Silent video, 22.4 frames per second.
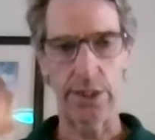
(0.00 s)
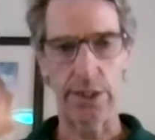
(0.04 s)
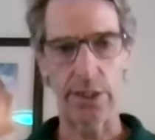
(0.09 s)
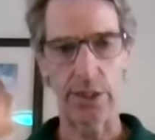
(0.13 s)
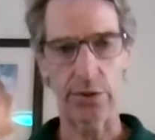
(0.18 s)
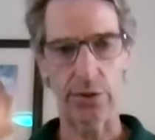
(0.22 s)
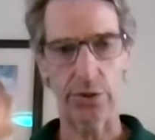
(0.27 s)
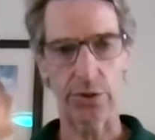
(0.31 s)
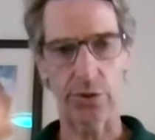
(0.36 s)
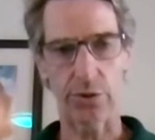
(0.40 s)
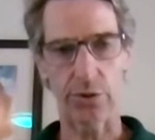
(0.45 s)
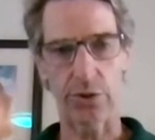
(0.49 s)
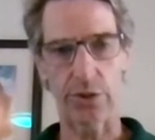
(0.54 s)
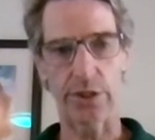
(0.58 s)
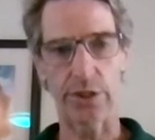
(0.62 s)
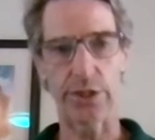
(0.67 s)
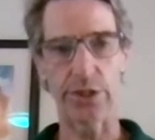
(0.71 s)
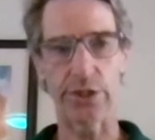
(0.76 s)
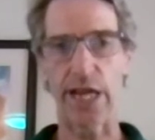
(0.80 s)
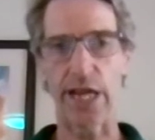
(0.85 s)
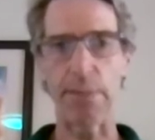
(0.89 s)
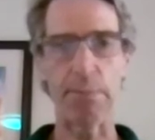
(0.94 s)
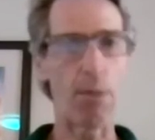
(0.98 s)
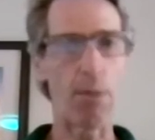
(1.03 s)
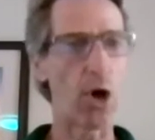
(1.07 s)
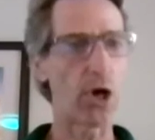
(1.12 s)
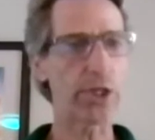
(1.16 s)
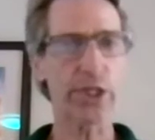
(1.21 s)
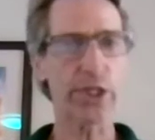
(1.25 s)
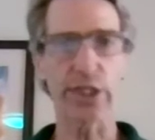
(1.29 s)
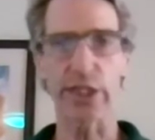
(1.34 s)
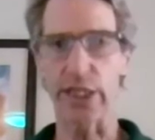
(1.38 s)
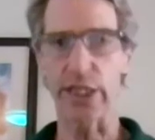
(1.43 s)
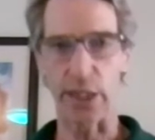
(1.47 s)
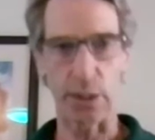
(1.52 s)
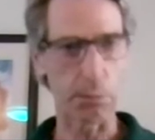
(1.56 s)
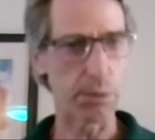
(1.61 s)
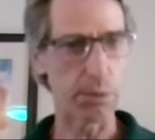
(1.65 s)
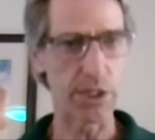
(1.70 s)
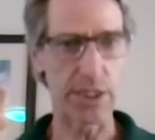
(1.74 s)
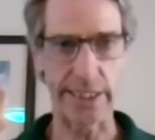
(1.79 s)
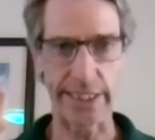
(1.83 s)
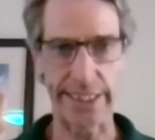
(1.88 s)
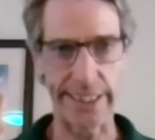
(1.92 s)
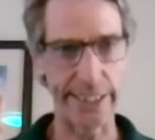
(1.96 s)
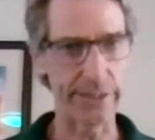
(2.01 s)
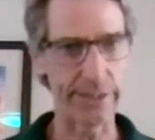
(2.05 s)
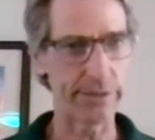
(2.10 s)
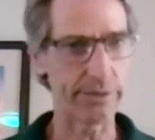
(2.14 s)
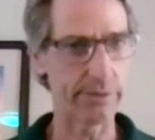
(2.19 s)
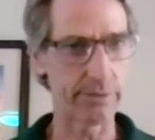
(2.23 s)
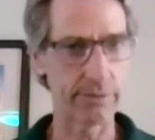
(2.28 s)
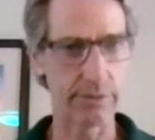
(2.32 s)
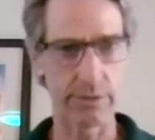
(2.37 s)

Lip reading: So there is a marketing plan.